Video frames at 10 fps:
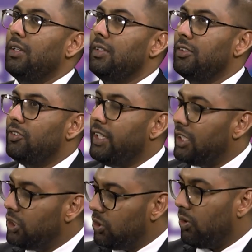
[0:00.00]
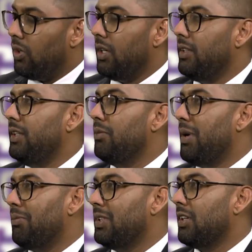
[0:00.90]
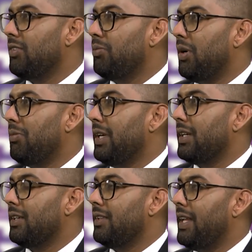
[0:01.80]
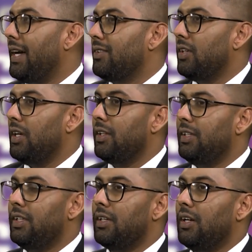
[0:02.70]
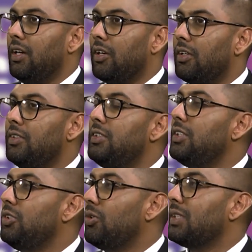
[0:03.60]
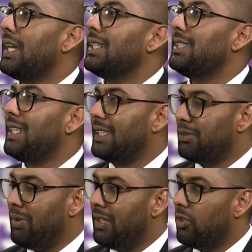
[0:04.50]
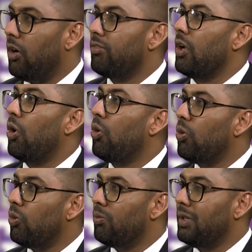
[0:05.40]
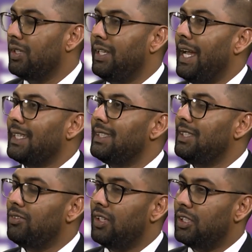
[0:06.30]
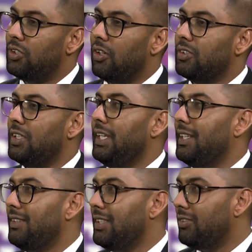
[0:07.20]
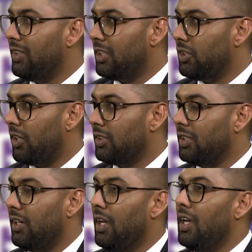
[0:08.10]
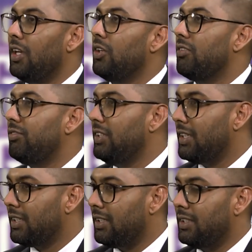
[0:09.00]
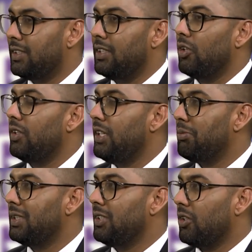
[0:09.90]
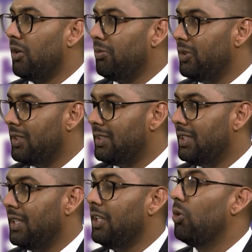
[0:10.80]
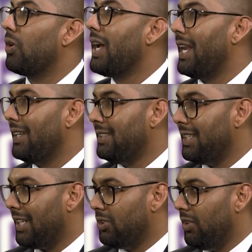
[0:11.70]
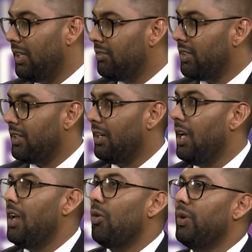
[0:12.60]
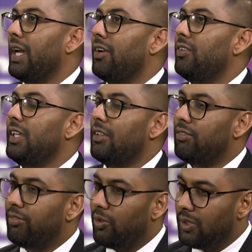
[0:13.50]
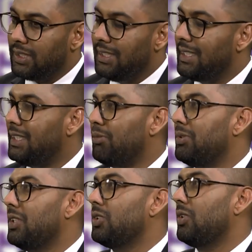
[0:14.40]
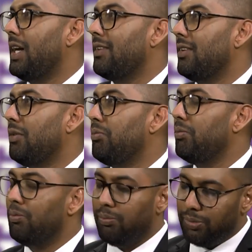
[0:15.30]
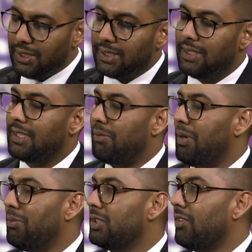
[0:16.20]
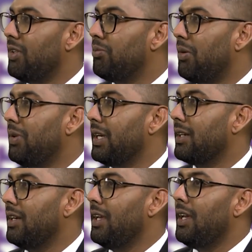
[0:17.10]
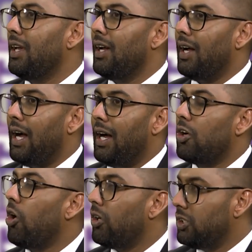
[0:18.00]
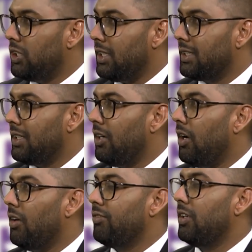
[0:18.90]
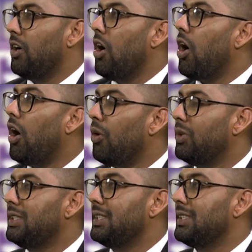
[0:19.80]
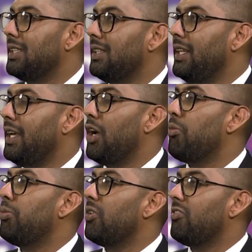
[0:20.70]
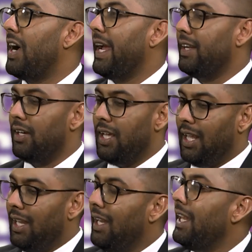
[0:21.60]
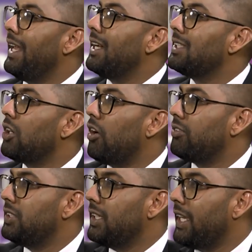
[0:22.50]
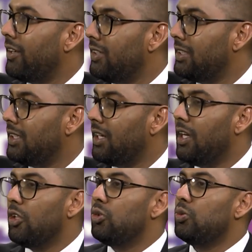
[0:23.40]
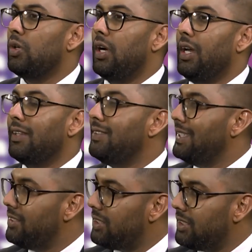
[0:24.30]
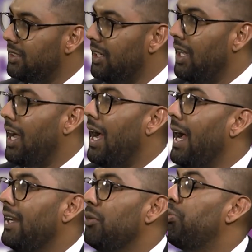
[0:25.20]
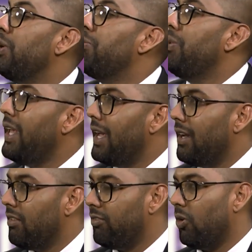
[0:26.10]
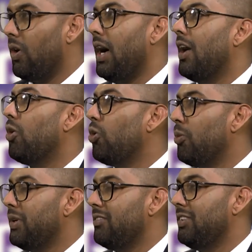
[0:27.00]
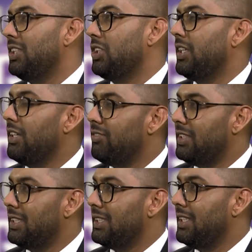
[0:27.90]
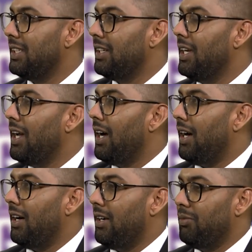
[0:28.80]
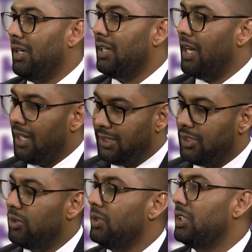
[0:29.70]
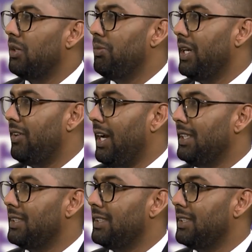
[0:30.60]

reassure the members of the public that the continuous assessment of your home, the exterior structure, the interior structure, your vehicles, your neighbors, your community, the locality that you live in, we can reinforce these tips so that persons and members of the public are conscious of how it is they provide layers of security to deter and prepare for a home invasion if it is the situation may arise.